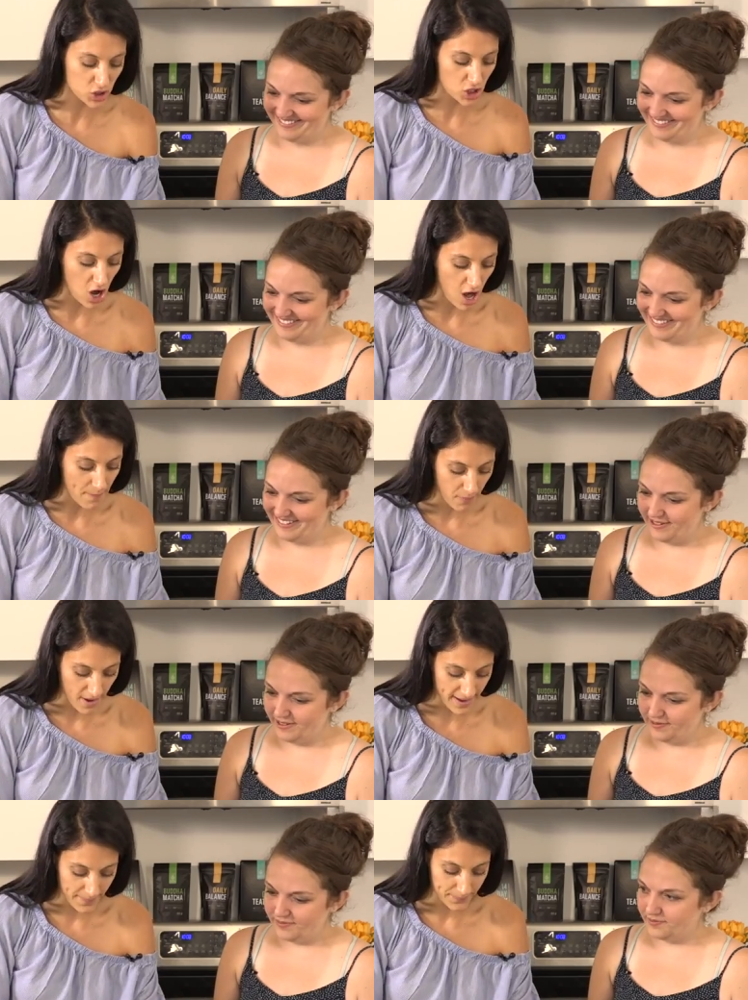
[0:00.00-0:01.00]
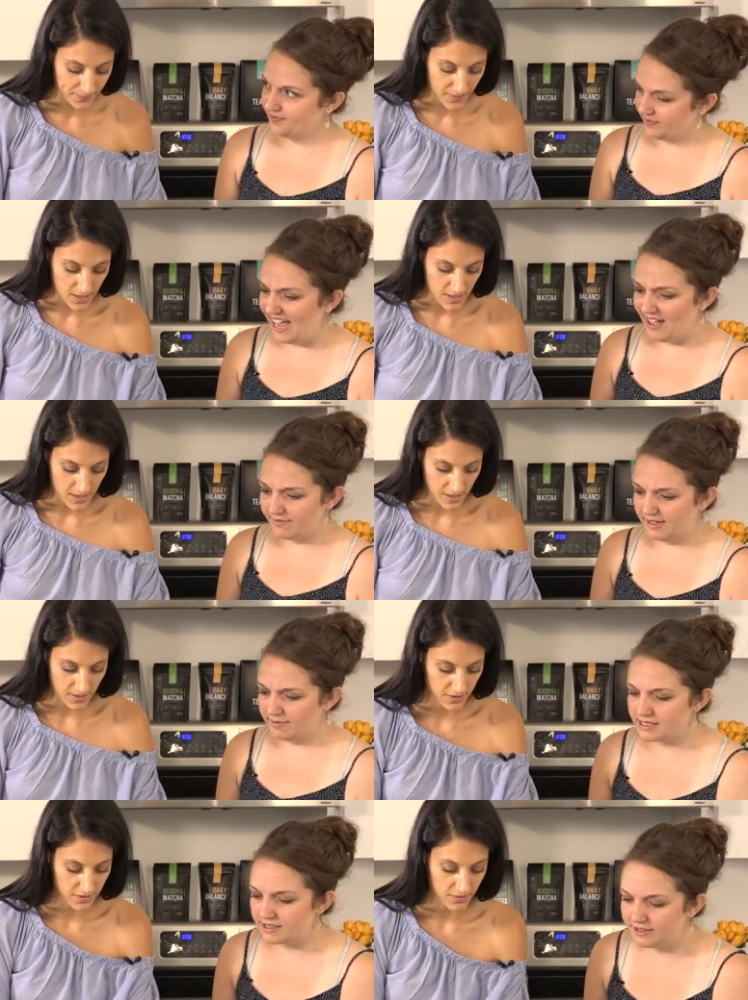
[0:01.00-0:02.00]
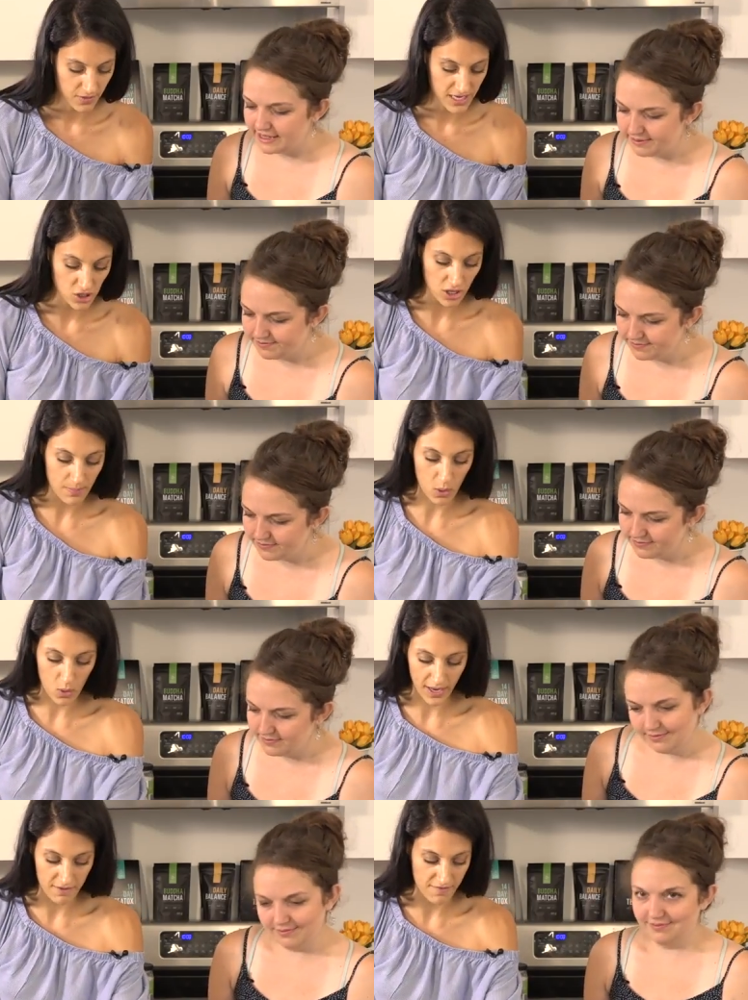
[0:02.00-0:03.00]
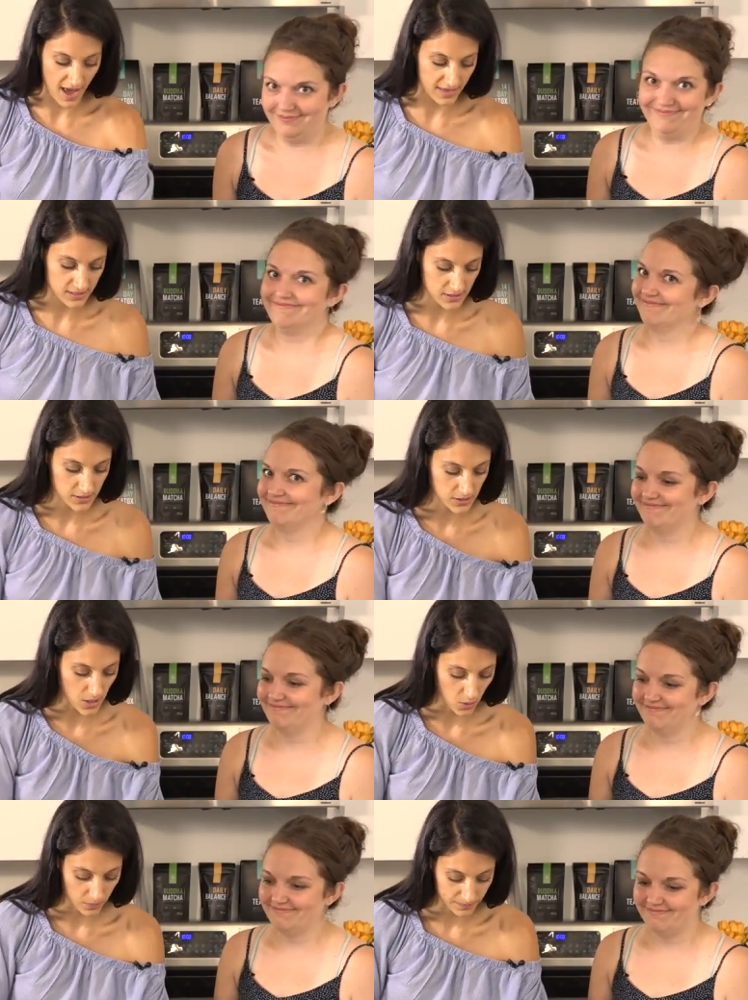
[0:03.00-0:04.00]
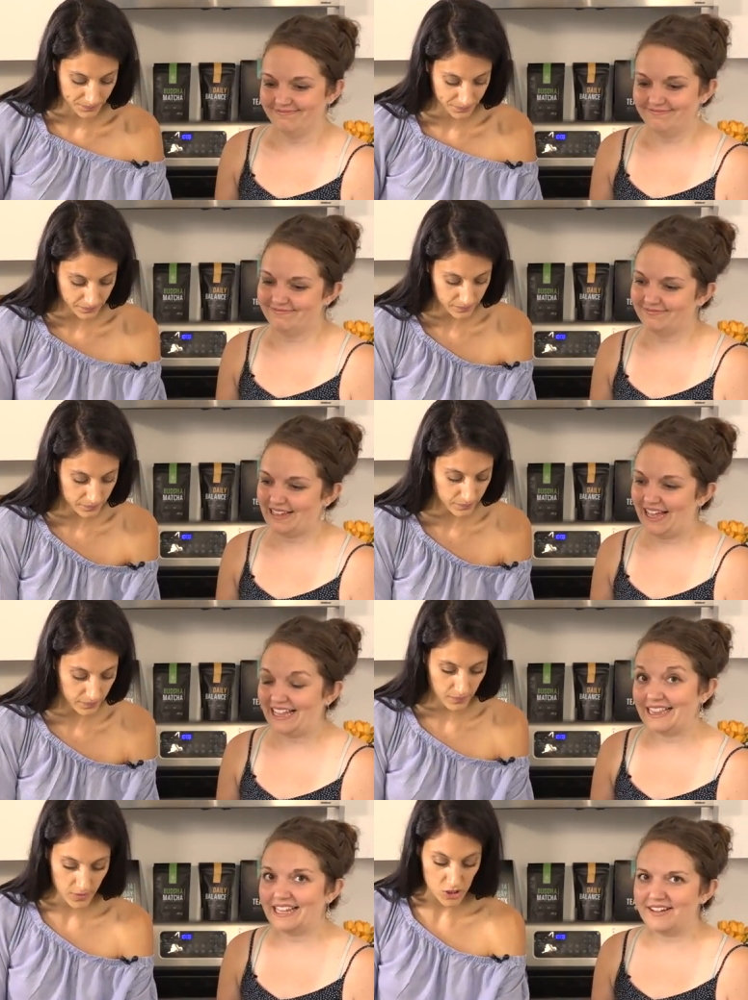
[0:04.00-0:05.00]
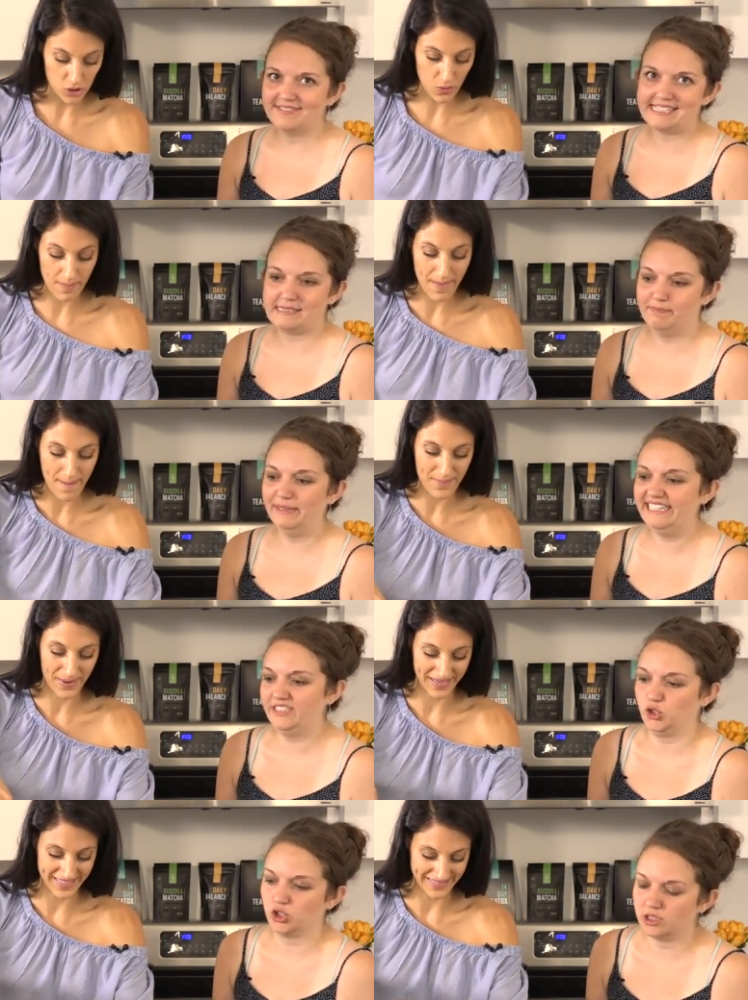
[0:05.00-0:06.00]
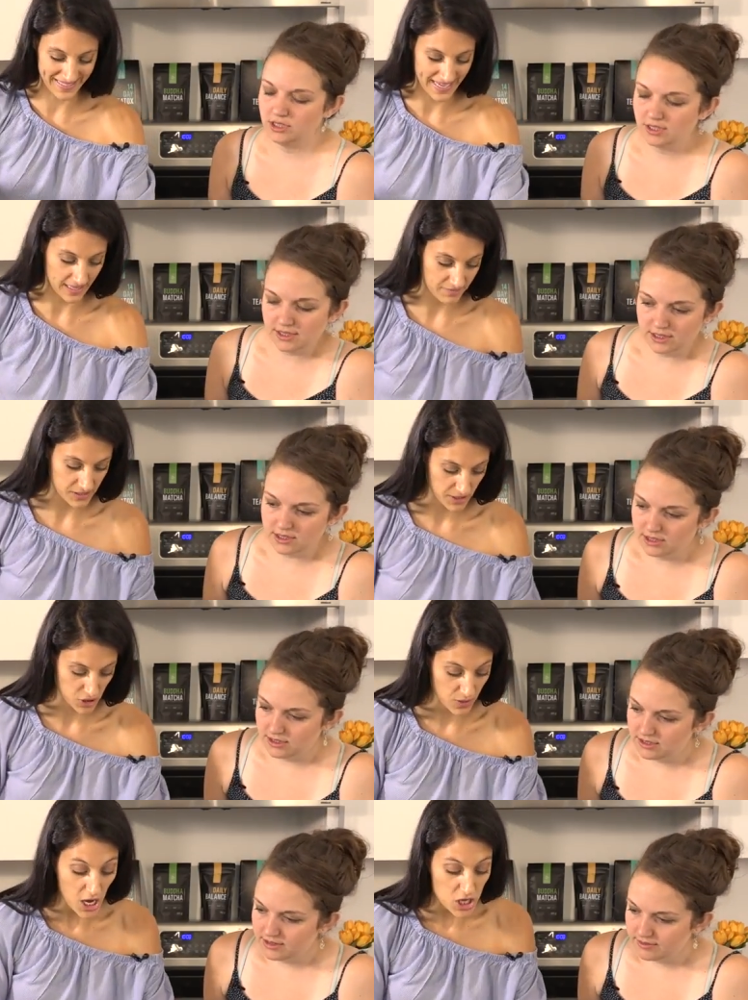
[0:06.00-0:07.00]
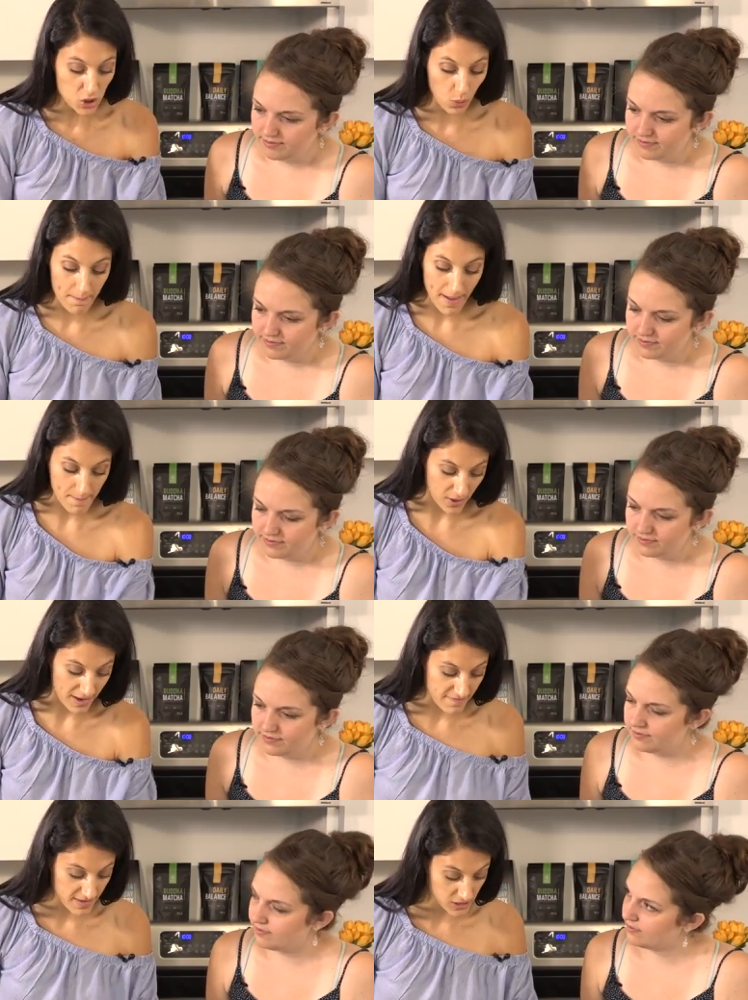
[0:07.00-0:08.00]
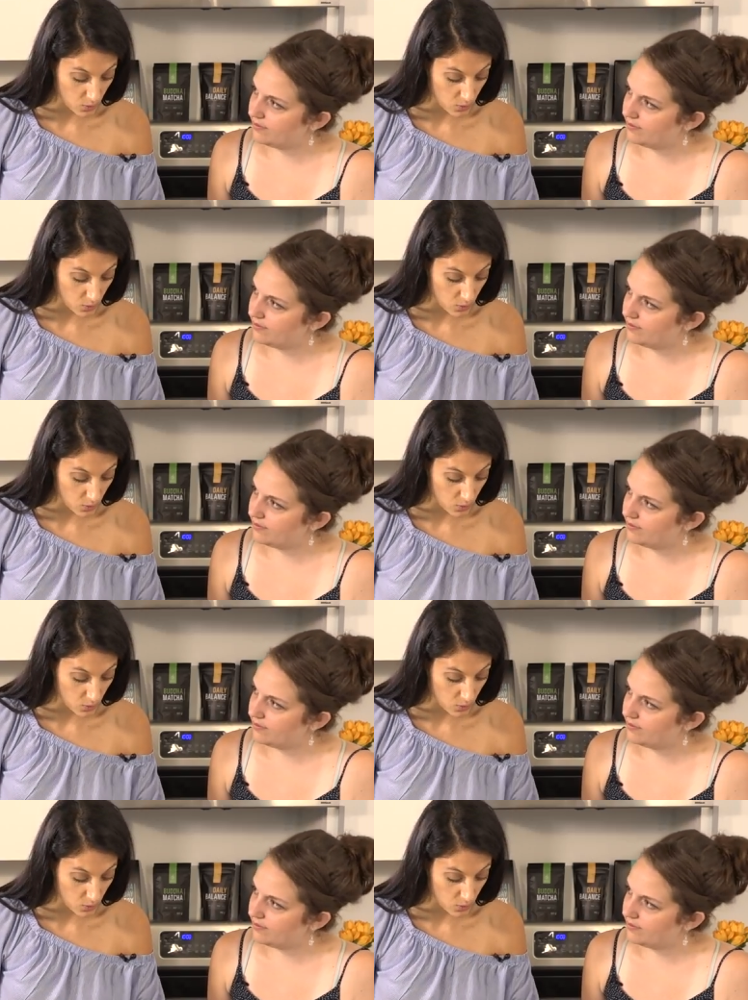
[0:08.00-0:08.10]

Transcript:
Speaker 1: chop, right?
Speaker 2: Yeah, absolutely.
Speaker 1: It's all about quick and fast. So. Mm.
Speaker 2: I love so remember, spinach.
Speaker 1: I love spinach. So remember, in this